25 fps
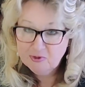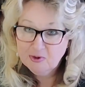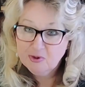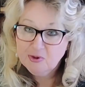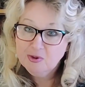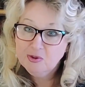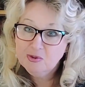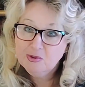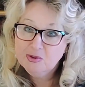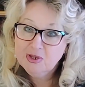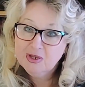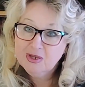
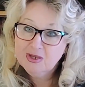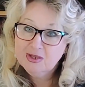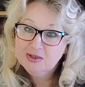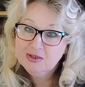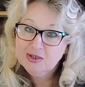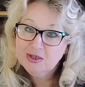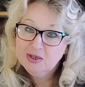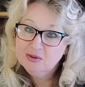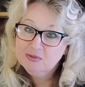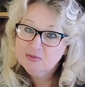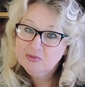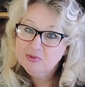following
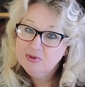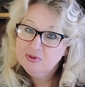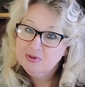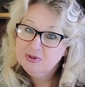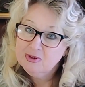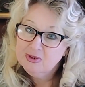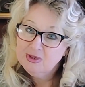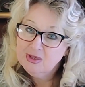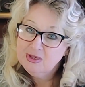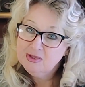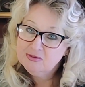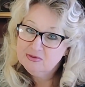them
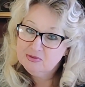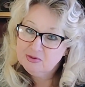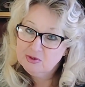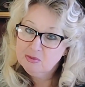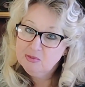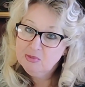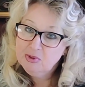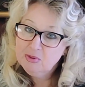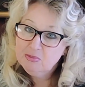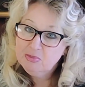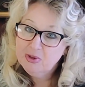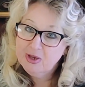
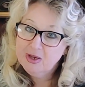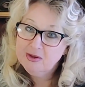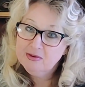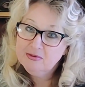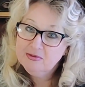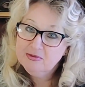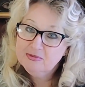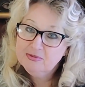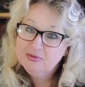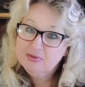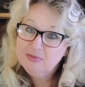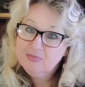from
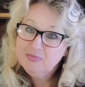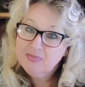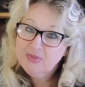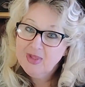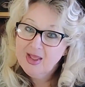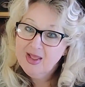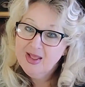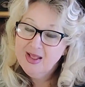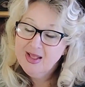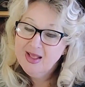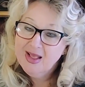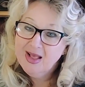above,
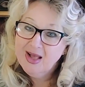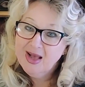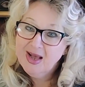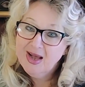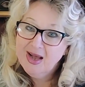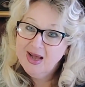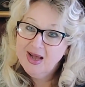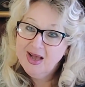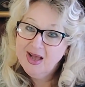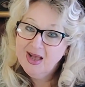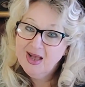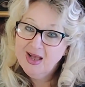
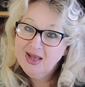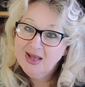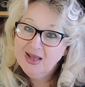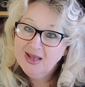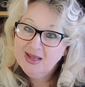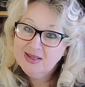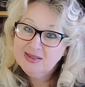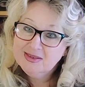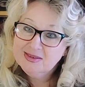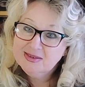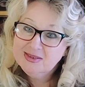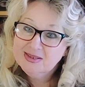
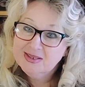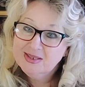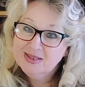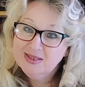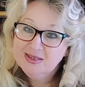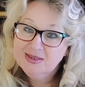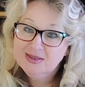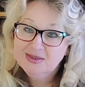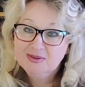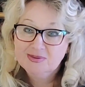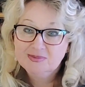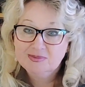and
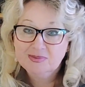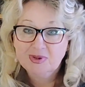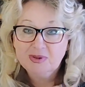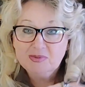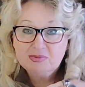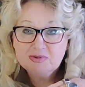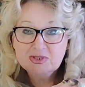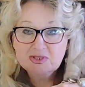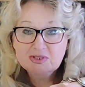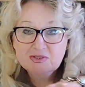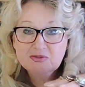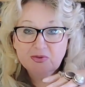
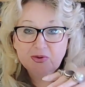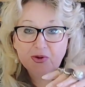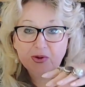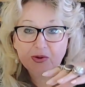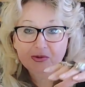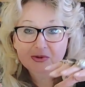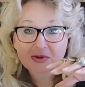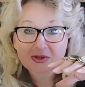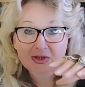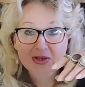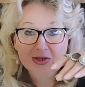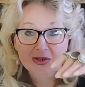I'm just
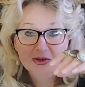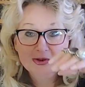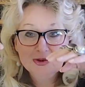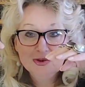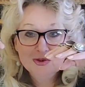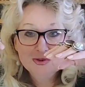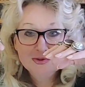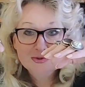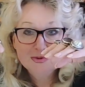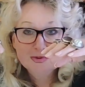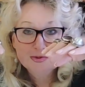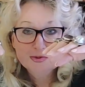floating
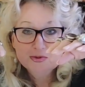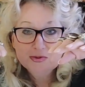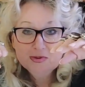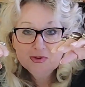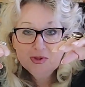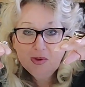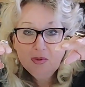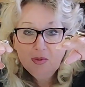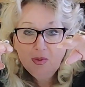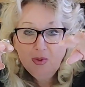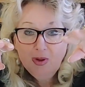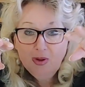through
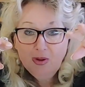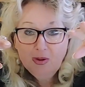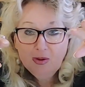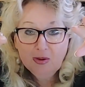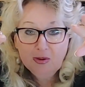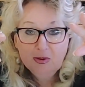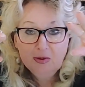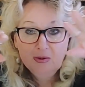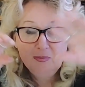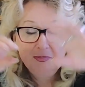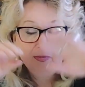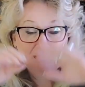the
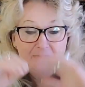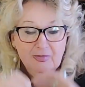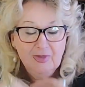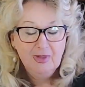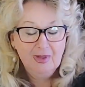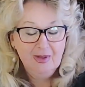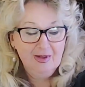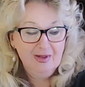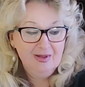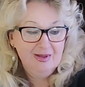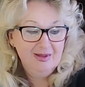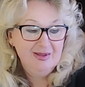wall.
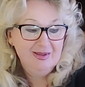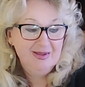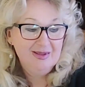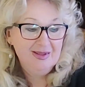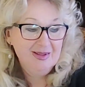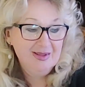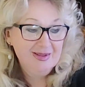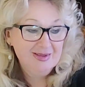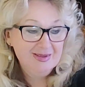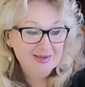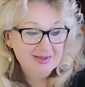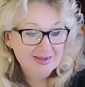
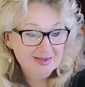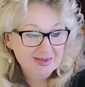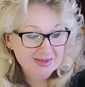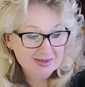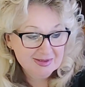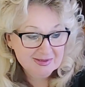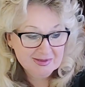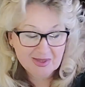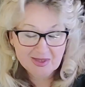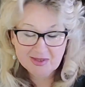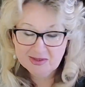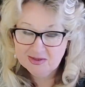
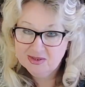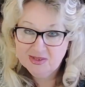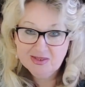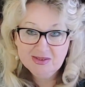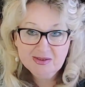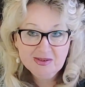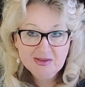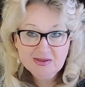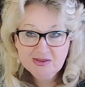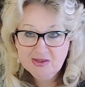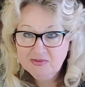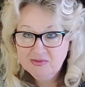I
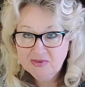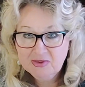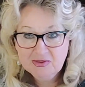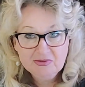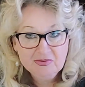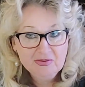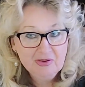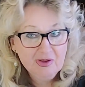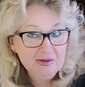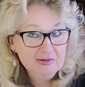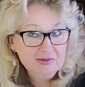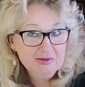didn't even
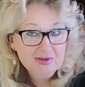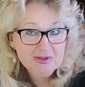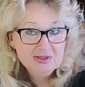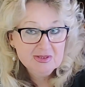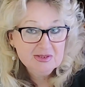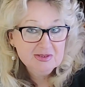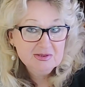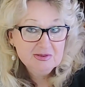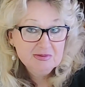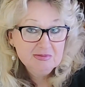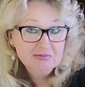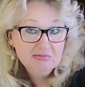find
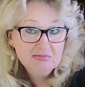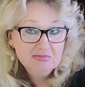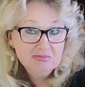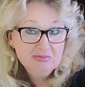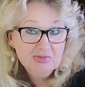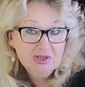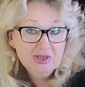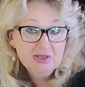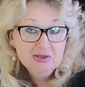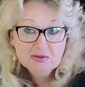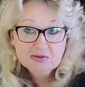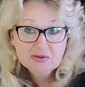this
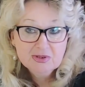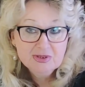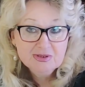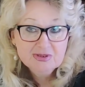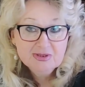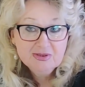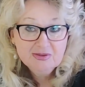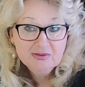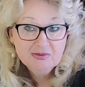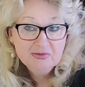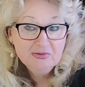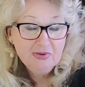
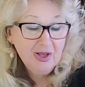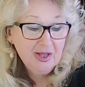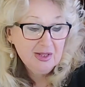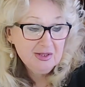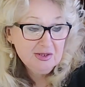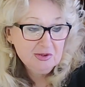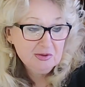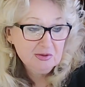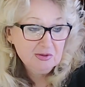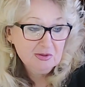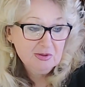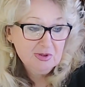interest
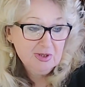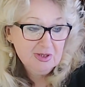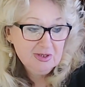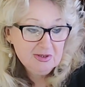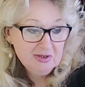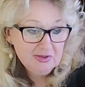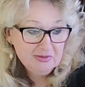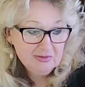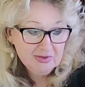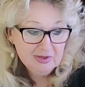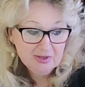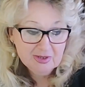funny or
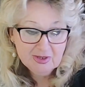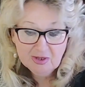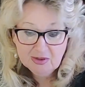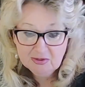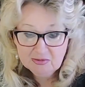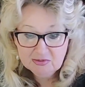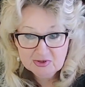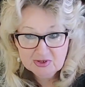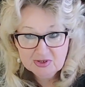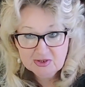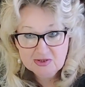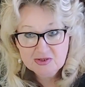anything. I
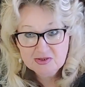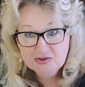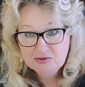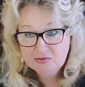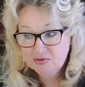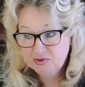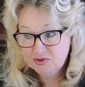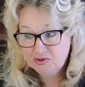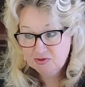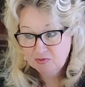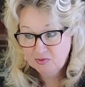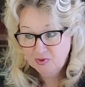just
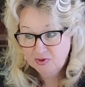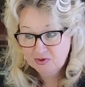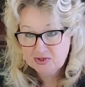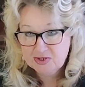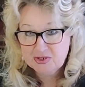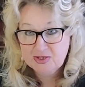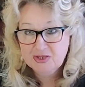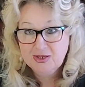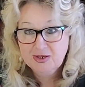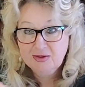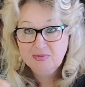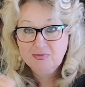was
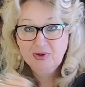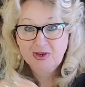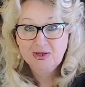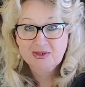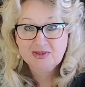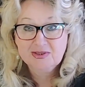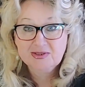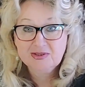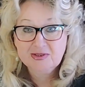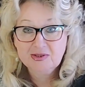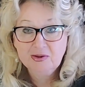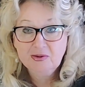watching
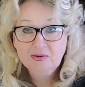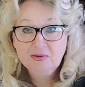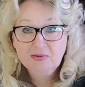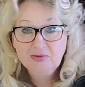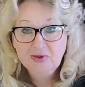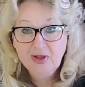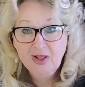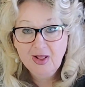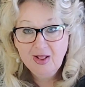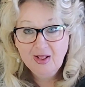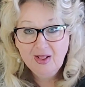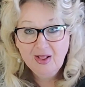myself,